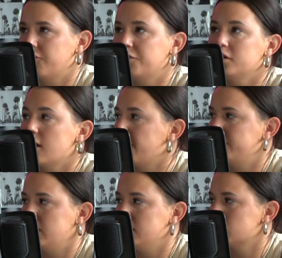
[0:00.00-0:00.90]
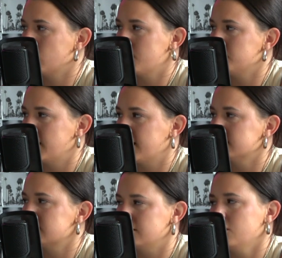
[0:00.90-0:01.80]
fluffy scrambled
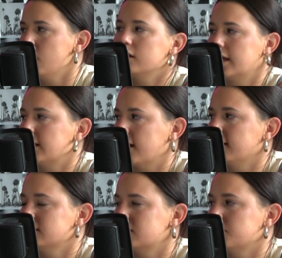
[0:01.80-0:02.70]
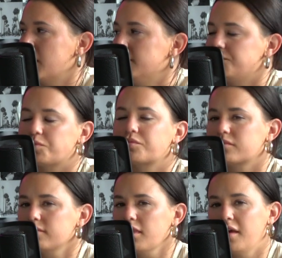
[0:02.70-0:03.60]
eggs, and you don't like eggs, but
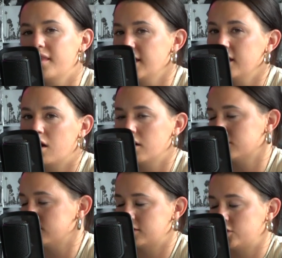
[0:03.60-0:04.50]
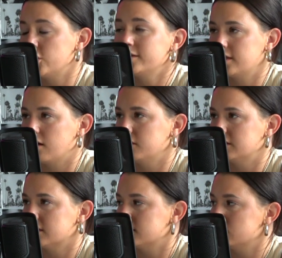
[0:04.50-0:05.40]
Chinzia
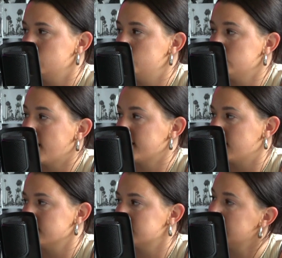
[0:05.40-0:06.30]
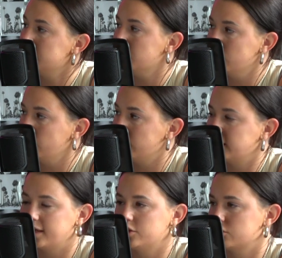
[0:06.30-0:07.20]
always gets this giant acai bowl
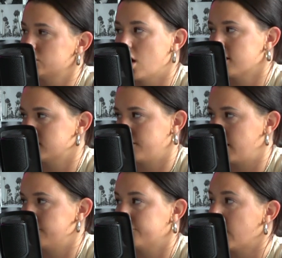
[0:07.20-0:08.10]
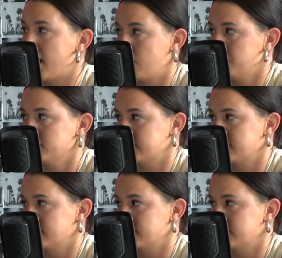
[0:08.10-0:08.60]
and like just talks about it for hours